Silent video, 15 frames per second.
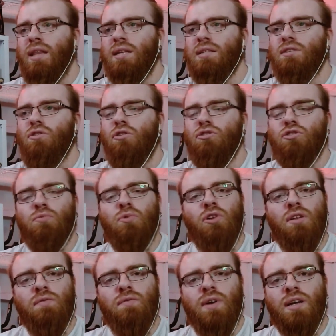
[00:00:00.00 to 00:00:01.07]
And yes, as always, hope
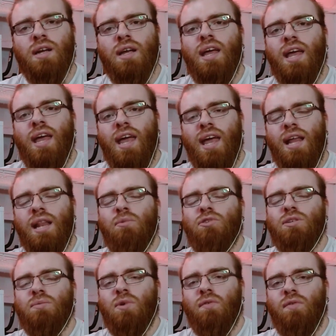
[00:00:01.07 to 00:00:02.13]
you're having fun,
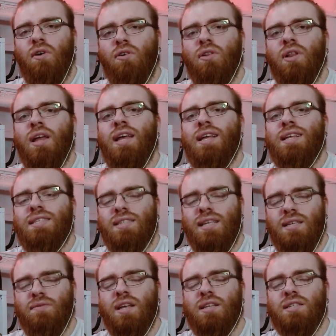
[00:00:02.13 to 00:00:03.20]
and most important of all,
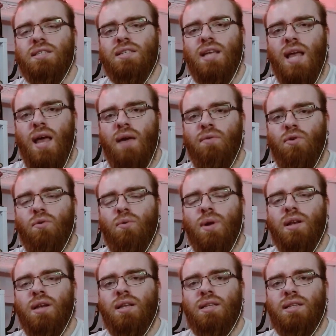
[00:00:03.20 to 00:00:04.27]
stay safe, guys, have a good
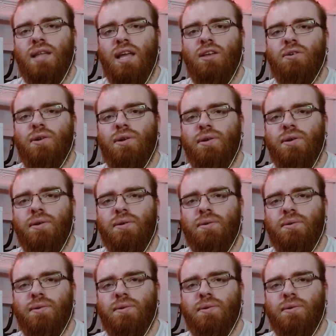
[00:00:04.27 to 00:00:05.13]
one, thank you!